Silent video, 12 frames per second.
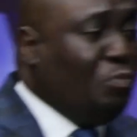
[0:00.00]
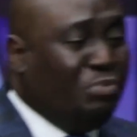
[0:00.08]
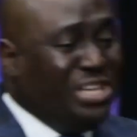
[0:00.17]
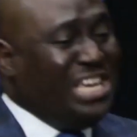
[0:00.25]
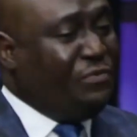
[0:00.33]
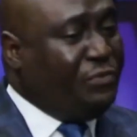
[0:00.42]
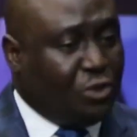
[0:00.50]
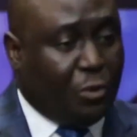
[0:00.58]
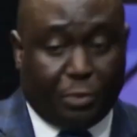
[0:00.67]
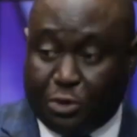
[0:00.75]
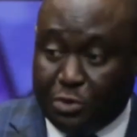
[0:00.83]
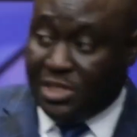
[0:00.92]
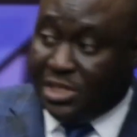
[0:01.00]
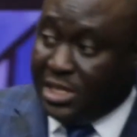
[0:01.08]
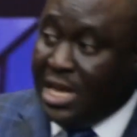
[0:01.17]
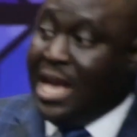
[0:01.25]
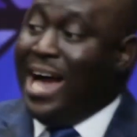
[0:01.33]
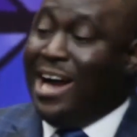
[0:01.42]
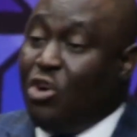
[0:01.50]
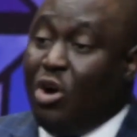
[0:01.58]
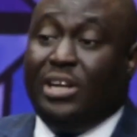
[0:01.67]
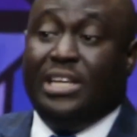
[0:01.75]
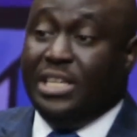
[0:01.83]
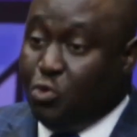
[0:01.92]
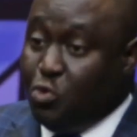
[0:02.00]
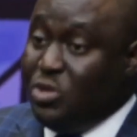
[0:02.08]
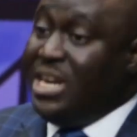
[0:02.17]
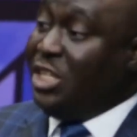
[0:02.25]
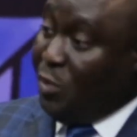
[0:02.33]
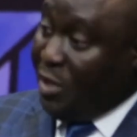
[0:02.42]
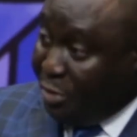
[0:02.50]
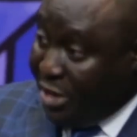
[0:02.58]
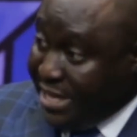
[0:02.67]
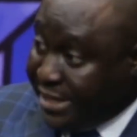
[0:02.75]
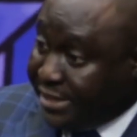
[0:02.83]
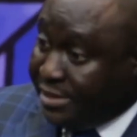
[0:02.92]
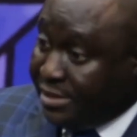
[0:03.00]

to bring a fresh opportunity. And God, in His goodness, will bring.